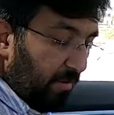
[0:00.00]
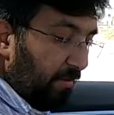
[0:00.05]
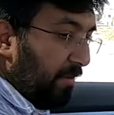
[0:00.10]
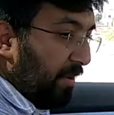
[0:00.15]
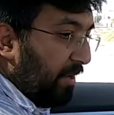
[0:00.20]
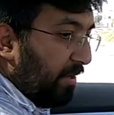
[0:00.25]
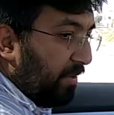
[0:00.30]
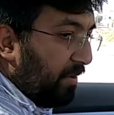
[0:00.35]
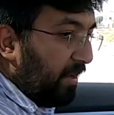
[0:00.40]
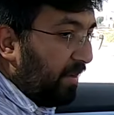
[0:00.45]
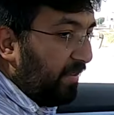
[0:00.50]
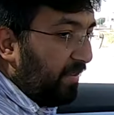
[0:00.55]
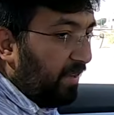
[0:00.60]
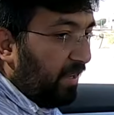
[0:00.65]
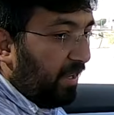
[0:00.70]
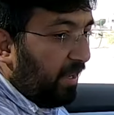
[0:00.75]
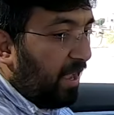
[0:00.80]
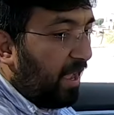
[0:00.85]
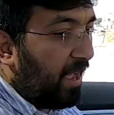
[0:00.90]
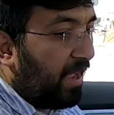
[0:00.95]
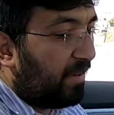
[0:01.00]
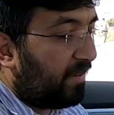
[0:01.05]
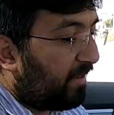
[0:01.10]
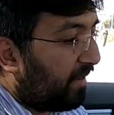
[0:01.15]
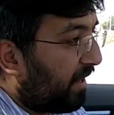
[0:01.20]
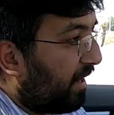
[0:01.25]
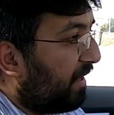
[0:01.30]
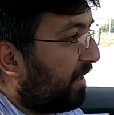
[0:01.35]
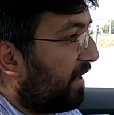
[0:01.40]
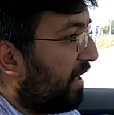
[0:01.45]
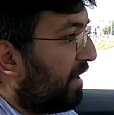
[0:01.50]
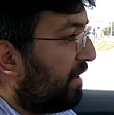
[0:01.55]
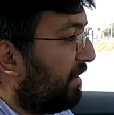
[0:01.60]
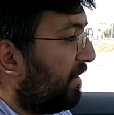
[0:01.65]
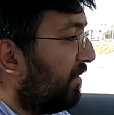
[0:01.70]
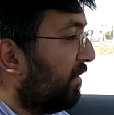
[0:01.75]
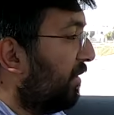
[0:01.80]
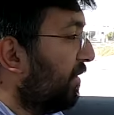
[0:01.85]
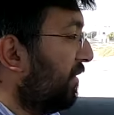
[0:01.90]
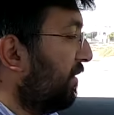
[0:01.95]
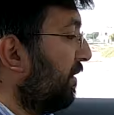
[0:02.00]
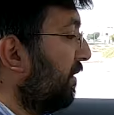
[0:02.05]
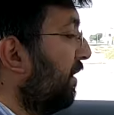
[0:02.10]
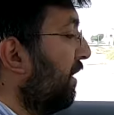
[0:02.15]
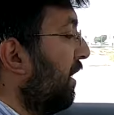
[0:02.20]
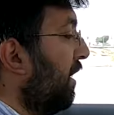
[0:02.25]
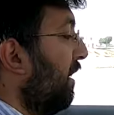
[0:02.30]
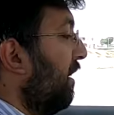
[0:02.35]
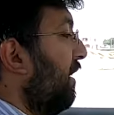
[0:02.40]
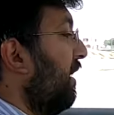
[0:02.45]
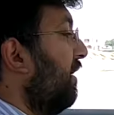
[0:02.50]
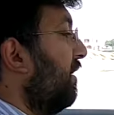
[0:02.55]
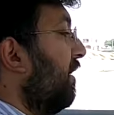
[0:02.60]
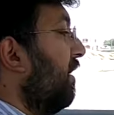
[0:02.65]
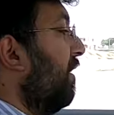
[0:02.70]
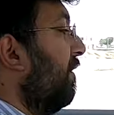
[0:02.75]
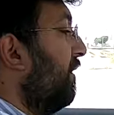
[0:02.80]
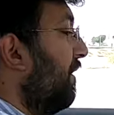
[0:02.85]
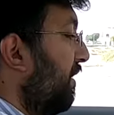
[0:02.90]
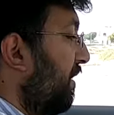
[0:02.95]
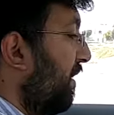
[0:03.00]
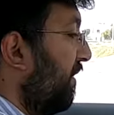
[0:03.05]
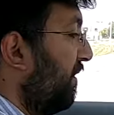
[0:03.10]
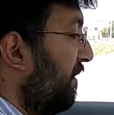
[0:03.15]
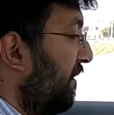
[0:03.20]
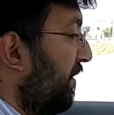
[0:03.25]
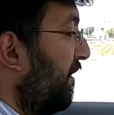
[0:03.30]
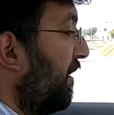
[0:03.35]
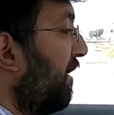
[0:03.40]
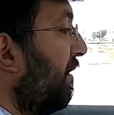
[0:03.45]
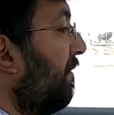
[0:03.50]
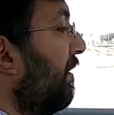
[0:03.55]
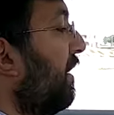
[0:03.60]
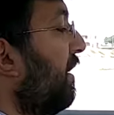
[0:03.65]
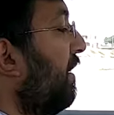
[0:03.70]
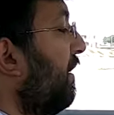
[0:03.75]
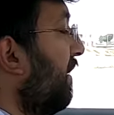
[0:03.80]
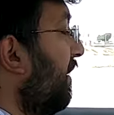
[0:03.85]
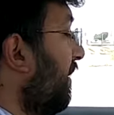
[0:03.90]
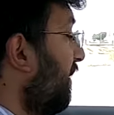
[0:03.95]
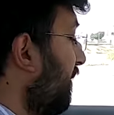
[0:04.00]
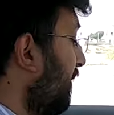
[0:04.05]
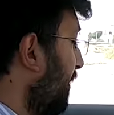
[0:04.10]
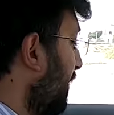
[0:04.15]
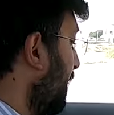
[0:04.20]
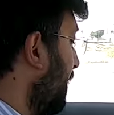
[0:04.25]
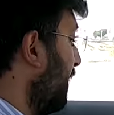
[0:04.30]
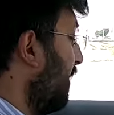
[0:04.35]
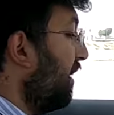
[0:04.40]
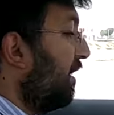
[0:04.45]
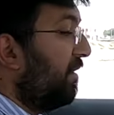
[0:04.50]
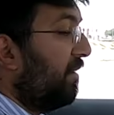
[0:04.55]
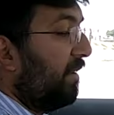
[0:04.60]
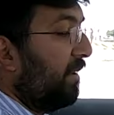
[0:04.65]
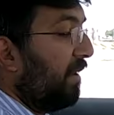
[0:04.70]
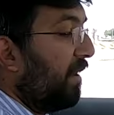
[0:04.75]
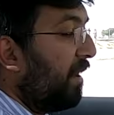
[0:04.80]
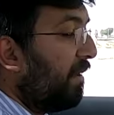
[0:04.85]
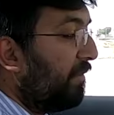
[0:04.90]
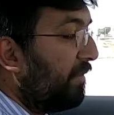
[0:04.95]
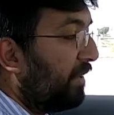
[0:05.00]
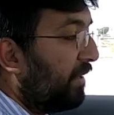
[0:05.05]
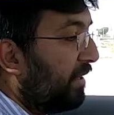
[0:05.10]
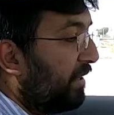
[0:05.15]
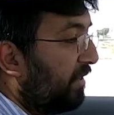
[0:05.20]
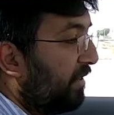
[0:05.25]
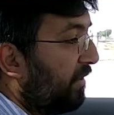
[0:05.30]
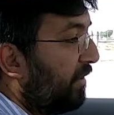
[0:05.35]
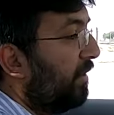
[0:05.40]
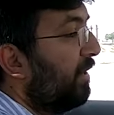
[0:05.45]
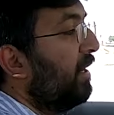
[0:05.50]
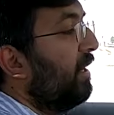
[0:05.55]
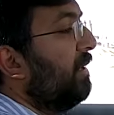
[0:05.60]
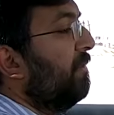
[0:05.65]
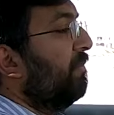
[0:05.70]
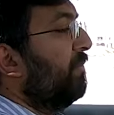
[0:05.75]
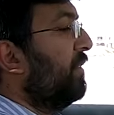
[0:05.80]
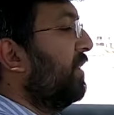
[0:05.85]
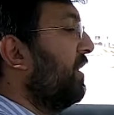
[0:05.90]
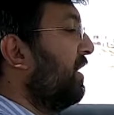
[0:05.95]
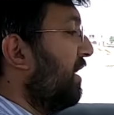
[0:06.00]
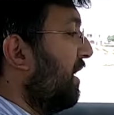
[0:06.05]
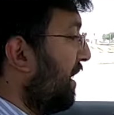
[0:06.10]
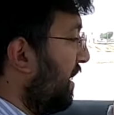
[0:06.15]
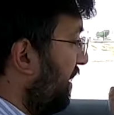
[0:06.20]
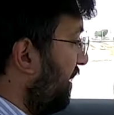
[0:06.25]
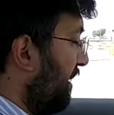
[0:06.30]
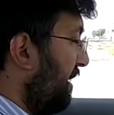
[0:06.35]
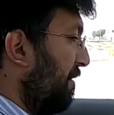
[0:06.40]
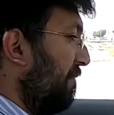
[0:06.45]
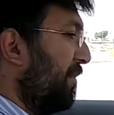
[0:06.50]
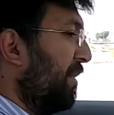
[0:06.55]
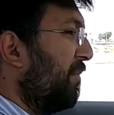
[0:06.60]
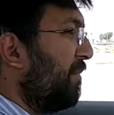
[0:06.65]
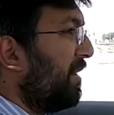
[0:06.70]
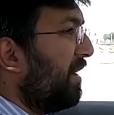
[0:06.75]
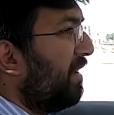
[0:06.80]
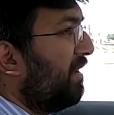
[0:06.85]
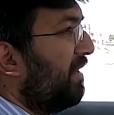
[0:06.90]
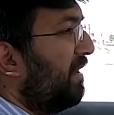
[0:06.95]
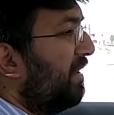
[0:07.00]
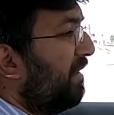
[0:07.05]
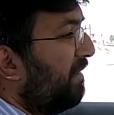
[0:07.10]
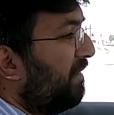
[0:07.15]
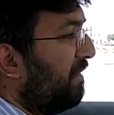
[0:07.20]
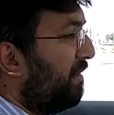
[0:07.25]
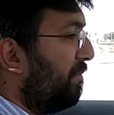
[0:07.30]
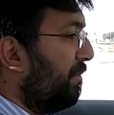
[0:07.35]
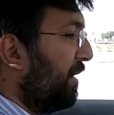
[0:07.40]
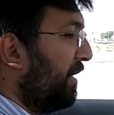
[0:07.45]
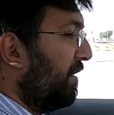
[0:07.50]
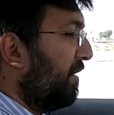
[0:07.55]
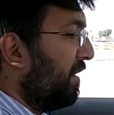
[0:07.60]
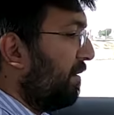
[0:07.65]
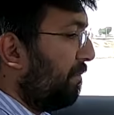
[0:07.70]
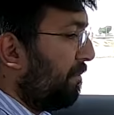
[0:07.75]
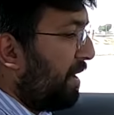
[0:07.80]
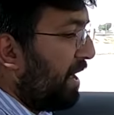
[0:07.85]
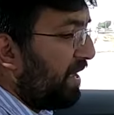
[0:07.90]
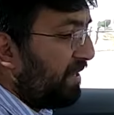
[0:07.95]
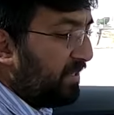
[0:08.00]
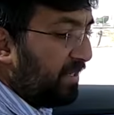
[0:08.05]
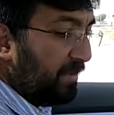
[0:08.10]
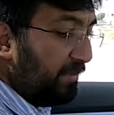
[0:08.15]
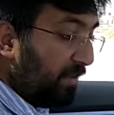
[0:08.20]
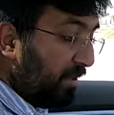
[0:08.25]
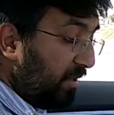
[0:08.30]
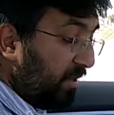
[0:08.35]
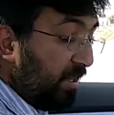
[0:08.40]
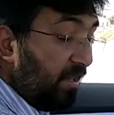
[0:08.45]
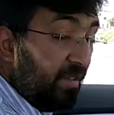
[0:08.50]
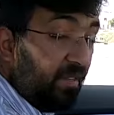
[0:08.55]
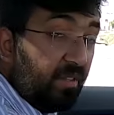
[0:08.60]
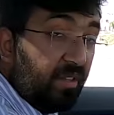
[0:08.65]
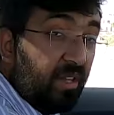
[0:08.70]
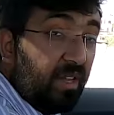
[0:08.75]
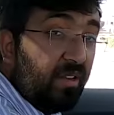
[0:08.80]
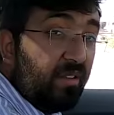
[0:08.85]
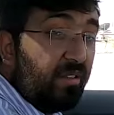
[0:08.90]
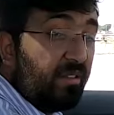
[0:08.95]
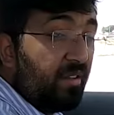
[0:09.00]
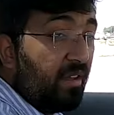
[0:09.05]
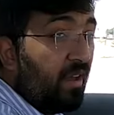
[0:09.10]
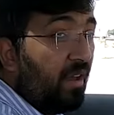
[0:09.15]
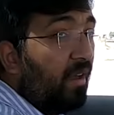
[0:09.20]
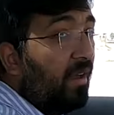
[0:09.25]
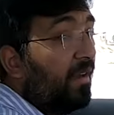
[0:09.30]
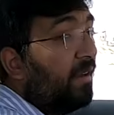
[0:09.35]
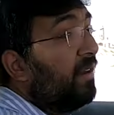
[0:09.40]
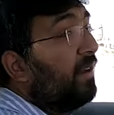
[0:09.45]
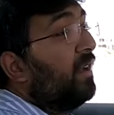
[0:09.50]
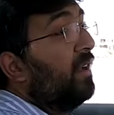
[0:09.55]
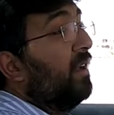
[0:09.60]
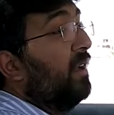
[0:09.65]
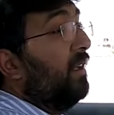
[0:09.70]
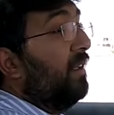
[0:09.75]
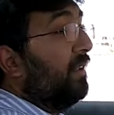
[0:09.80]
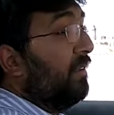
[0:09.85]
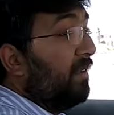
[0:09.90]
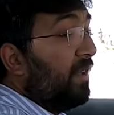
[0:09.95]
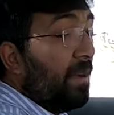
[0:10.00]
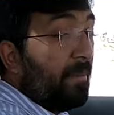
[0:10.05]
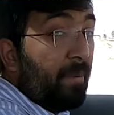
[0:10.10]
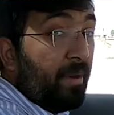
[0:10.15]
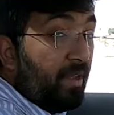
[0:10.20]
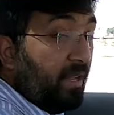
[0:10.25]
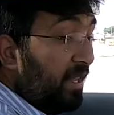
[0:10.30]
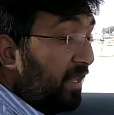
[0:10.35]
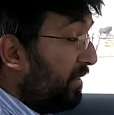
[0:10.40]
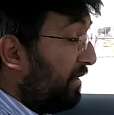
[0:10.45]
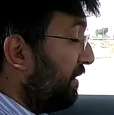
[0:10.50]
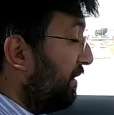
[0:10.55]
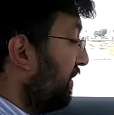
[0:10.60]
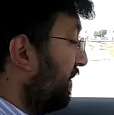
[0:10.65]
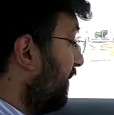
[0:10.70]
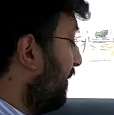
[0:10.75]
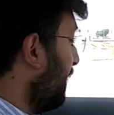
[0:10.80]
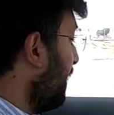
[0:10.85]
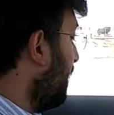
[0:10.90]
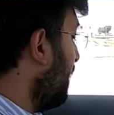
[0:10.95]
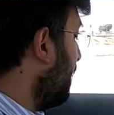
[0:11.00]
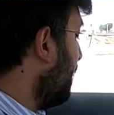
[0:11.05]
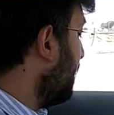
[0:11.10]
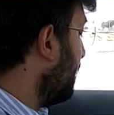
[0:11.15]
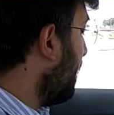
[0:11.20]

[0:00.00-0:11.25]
where you're resting hands, again, that is also leather covered. The steering wheel is leather covered. So yeah, everywhere there is a mix and match. Even these seats are Napa leather seats,